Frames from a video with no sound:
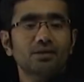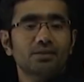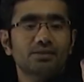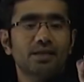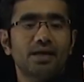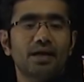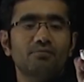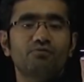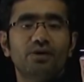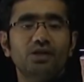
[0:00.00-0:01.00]
to this guy.
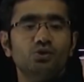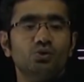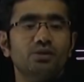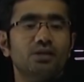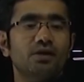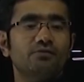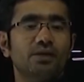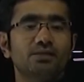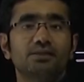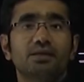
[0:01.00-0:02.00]
I'm very sure that the left
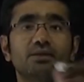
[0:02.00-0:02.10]
hand side and the